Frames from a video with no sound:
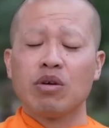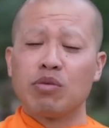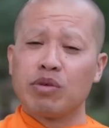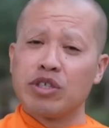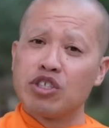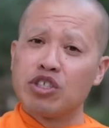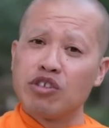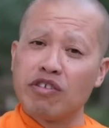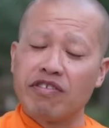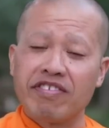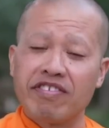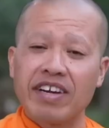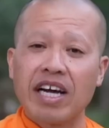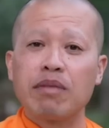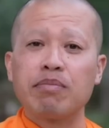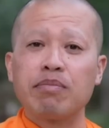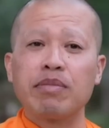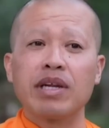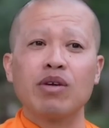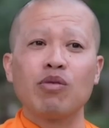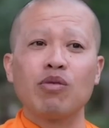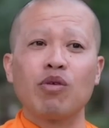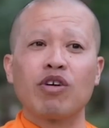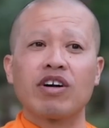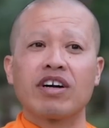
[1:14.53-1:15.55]
we do
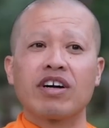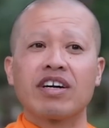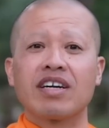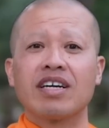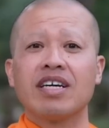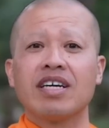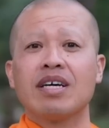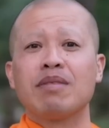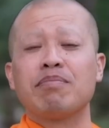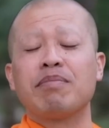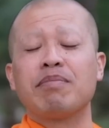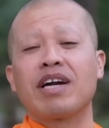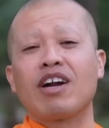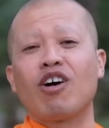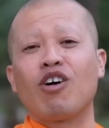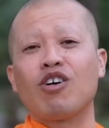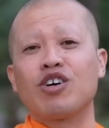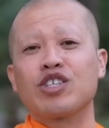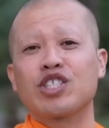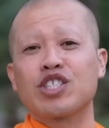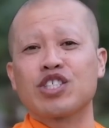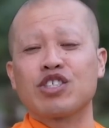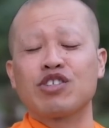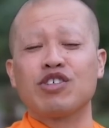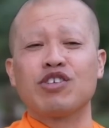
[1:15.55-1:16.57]
family work, but
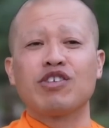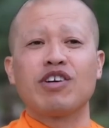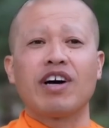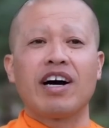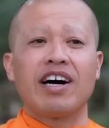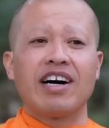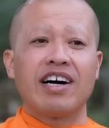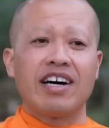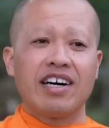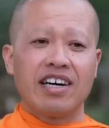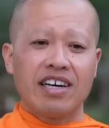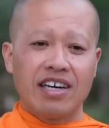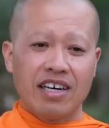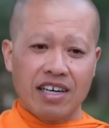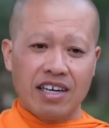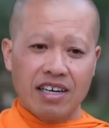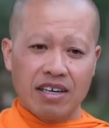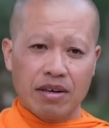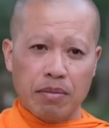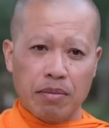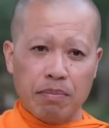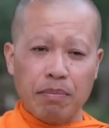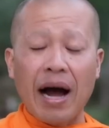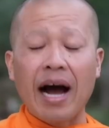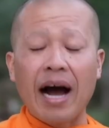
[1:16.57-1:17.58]
also a
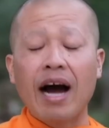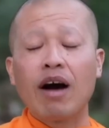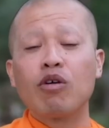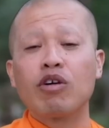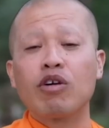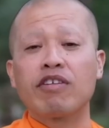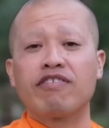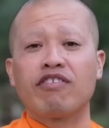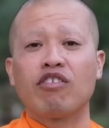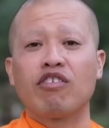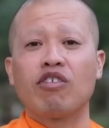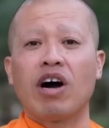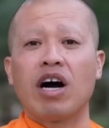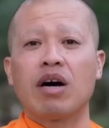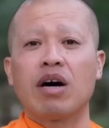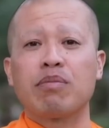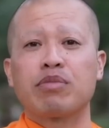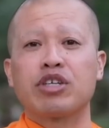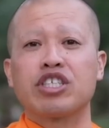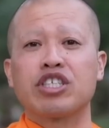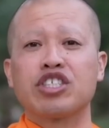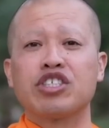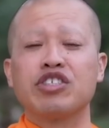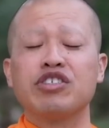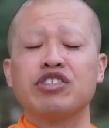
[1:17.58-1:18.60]
powerful
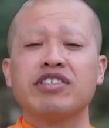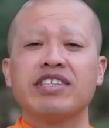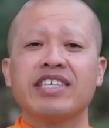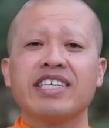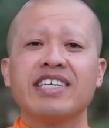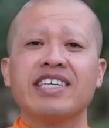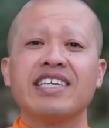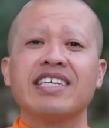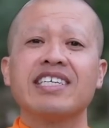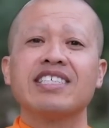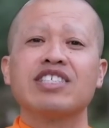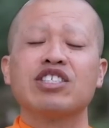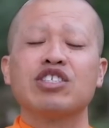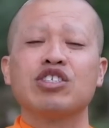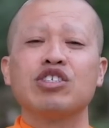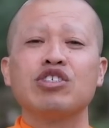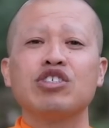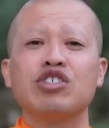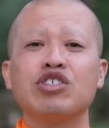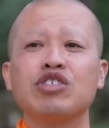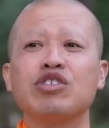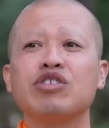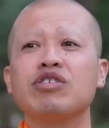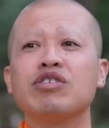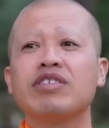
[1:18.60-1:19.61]
opportunity is to
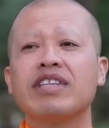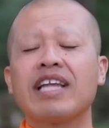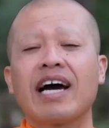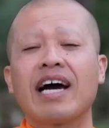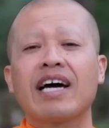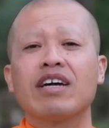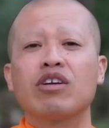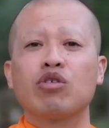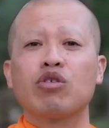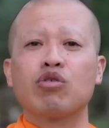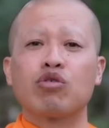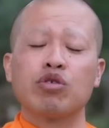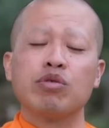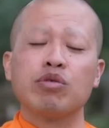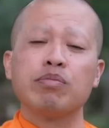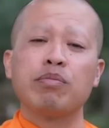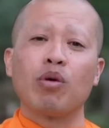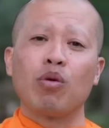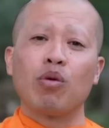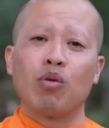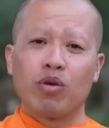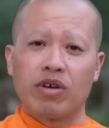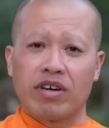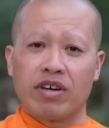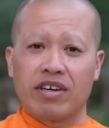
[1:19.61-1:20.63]
do that group
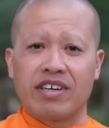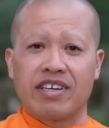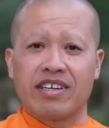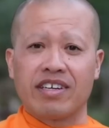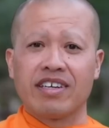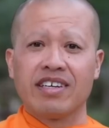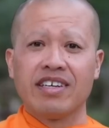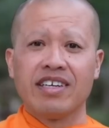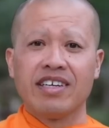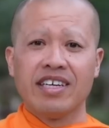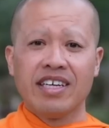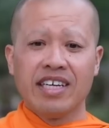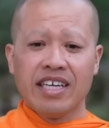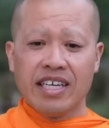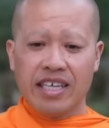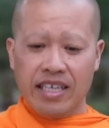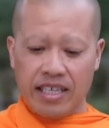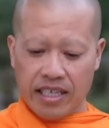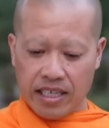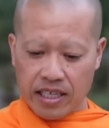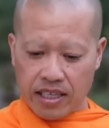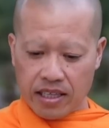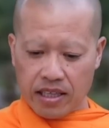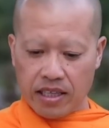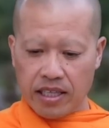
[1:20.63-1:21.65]
work.
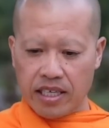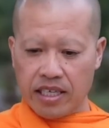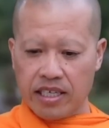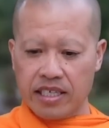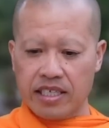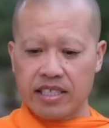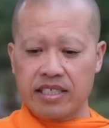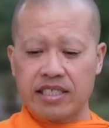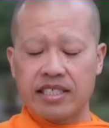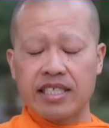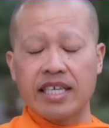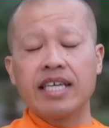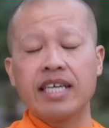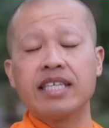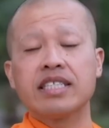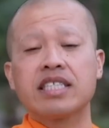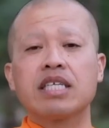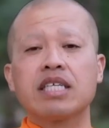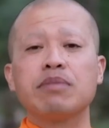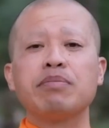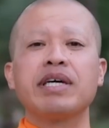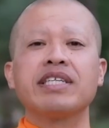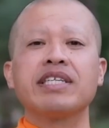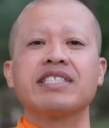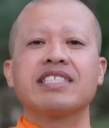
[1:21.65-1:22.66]
In these
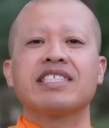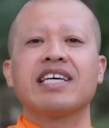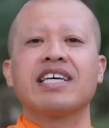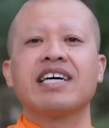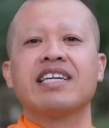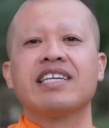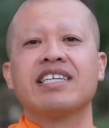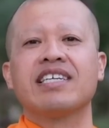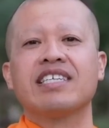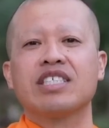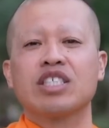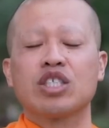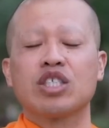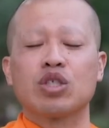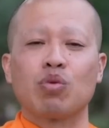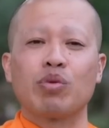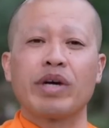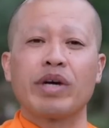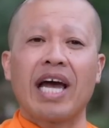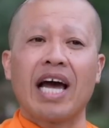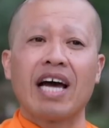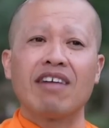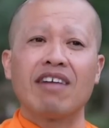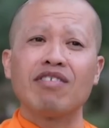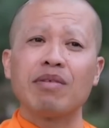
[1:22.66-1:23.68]
intimate settings,
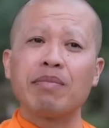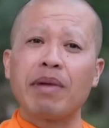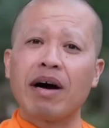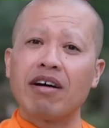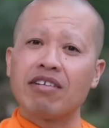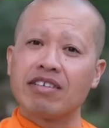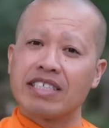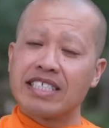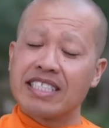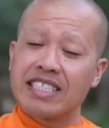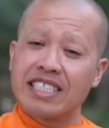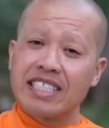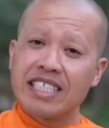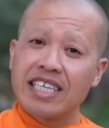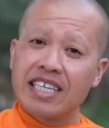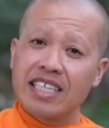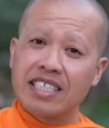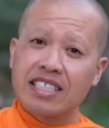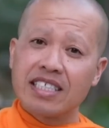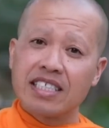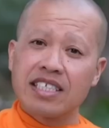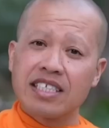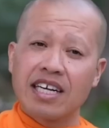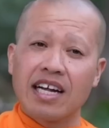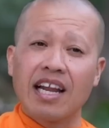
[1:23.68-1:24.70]
we have about
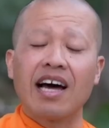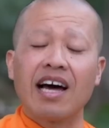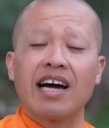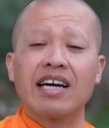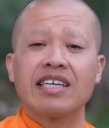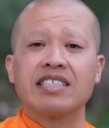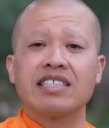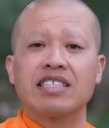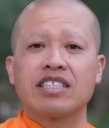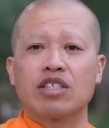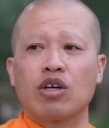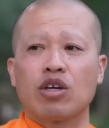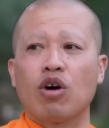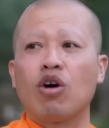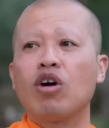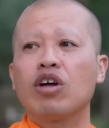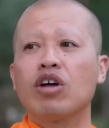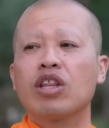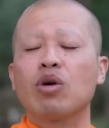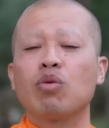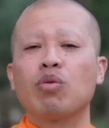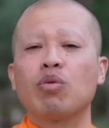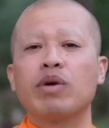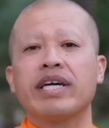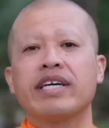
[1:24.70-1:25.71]
six clients all
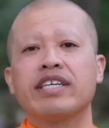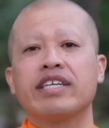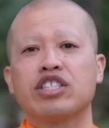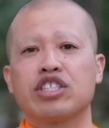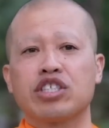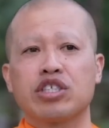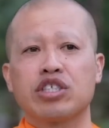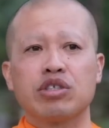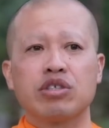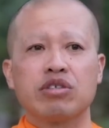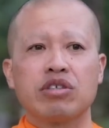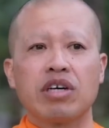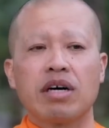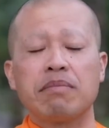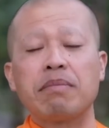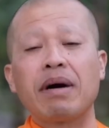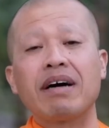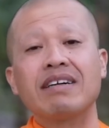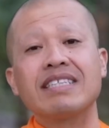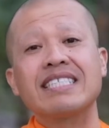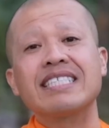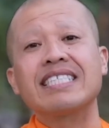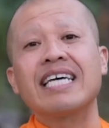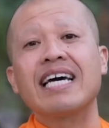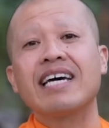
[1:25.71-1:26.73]
the way to
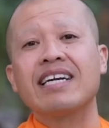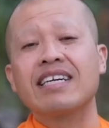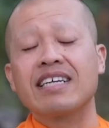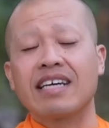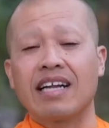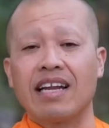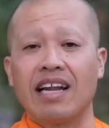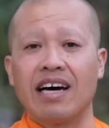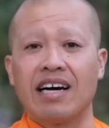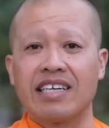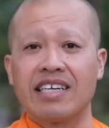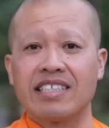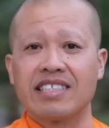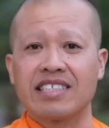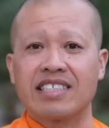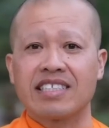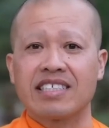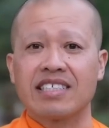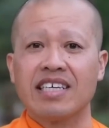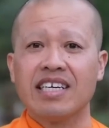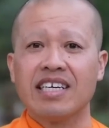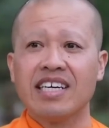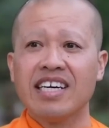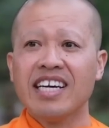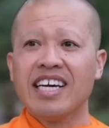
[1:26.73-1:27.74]
about 10
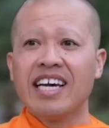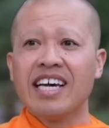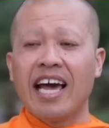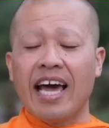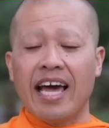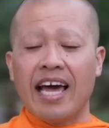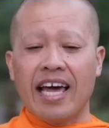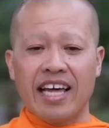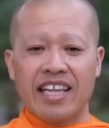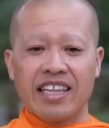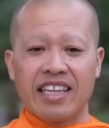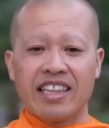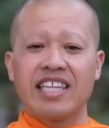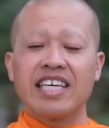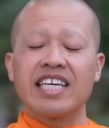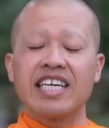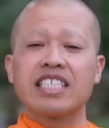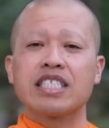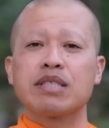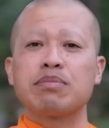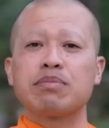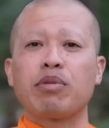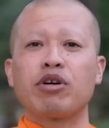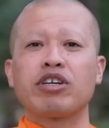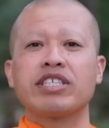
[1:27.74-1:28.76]
clients. And
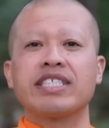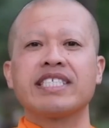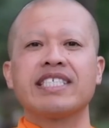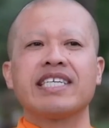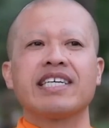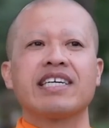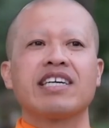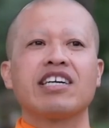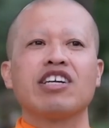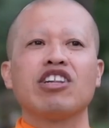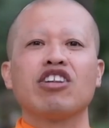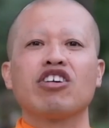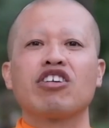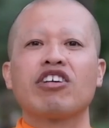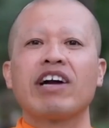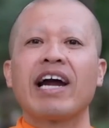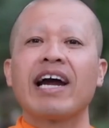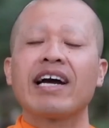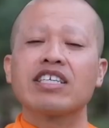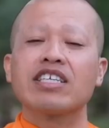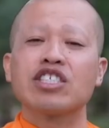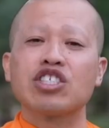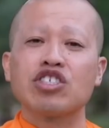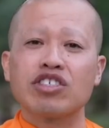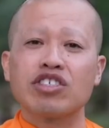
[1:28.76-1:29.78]
this particular
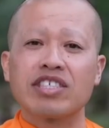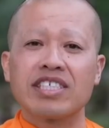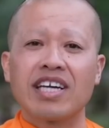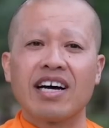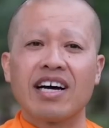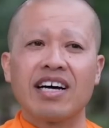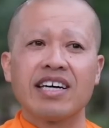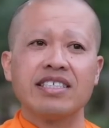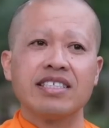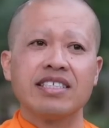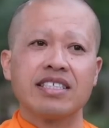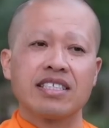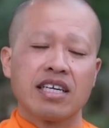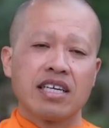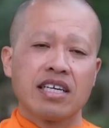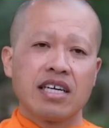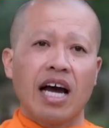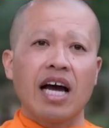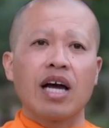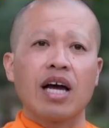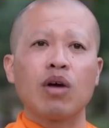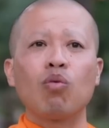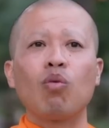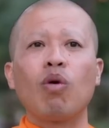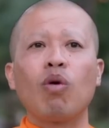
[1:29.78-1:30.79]
exercise,
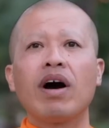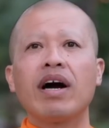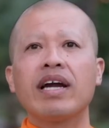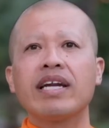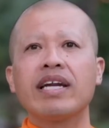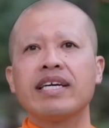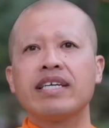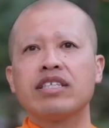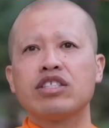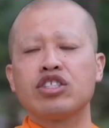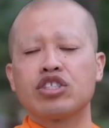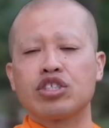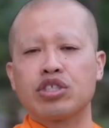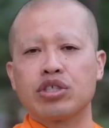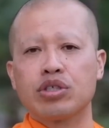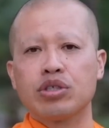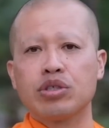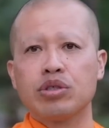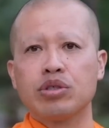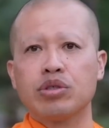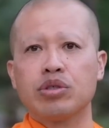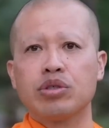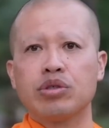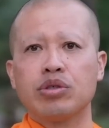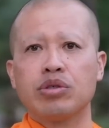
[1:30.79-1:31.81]
I wanted
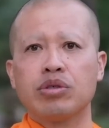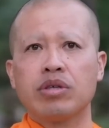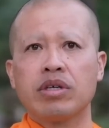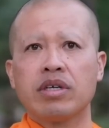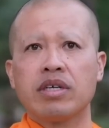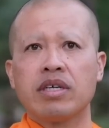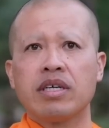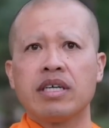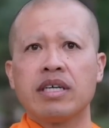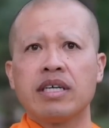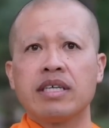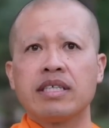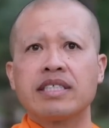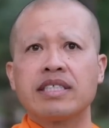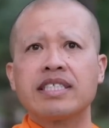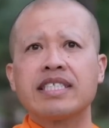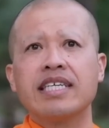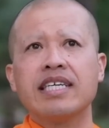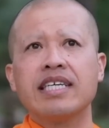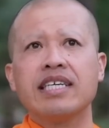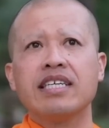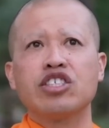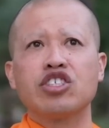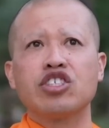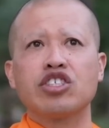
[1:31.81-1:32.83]
to
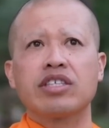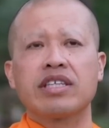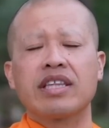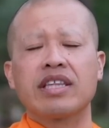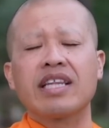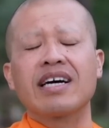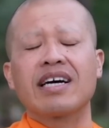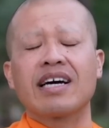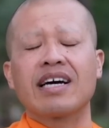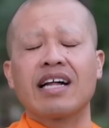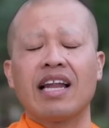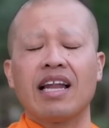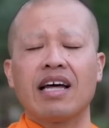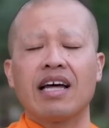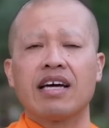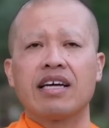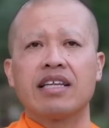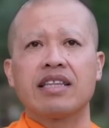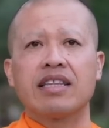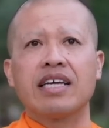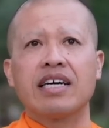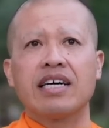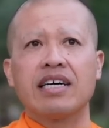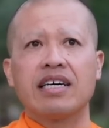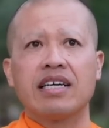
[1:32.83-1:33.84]
teach the,
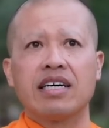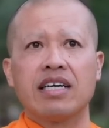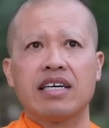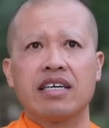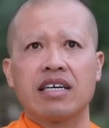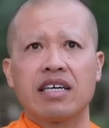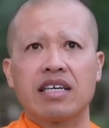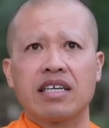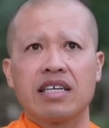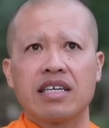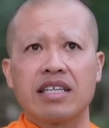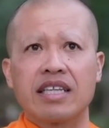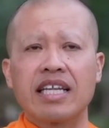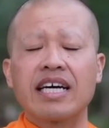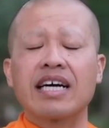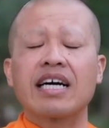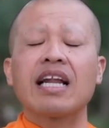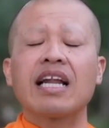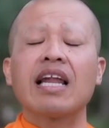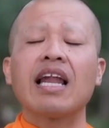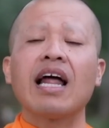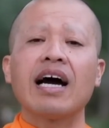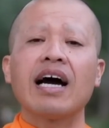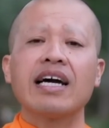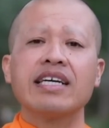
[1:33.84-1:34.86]
the, the
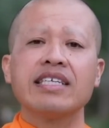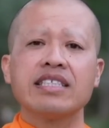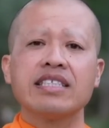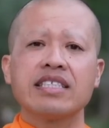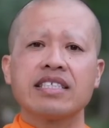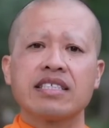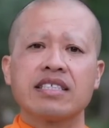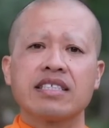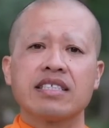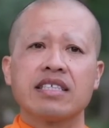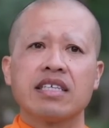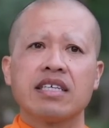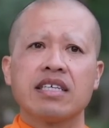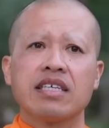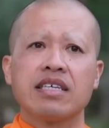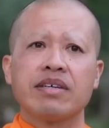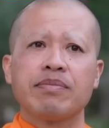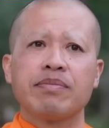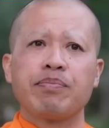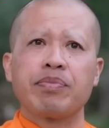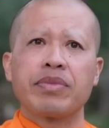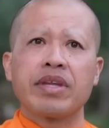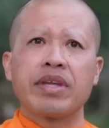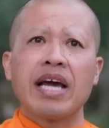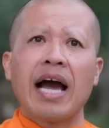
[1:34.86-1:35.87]
clients
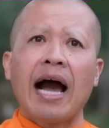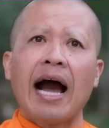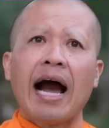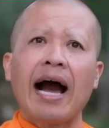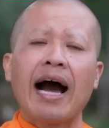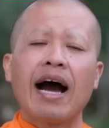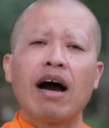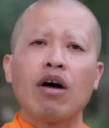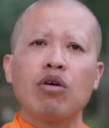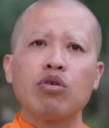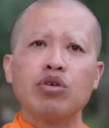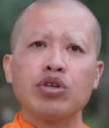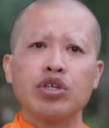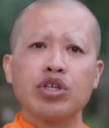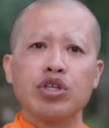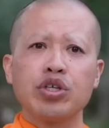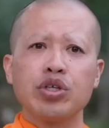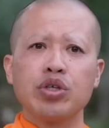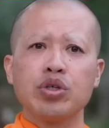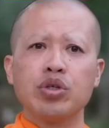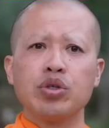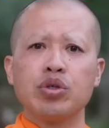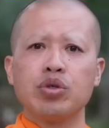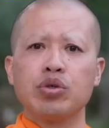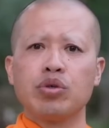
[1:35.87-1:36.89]
how do
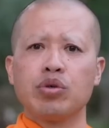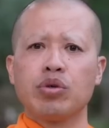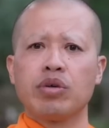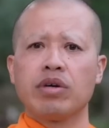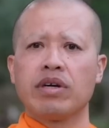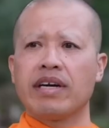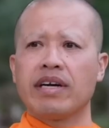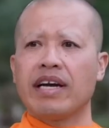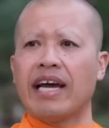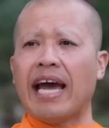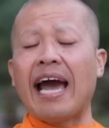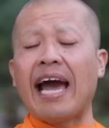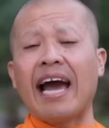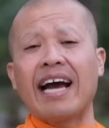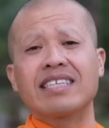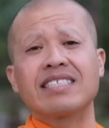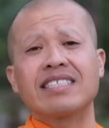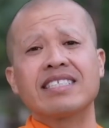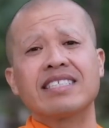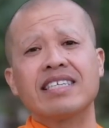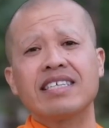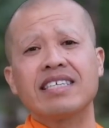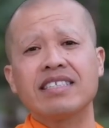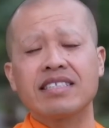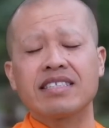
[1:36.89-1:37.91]
you
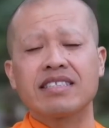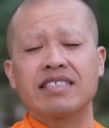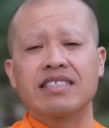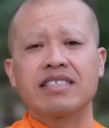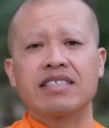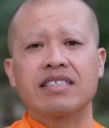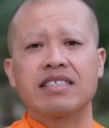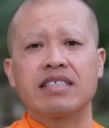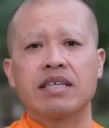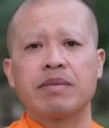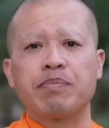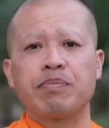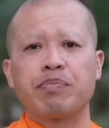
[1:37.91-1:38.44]
access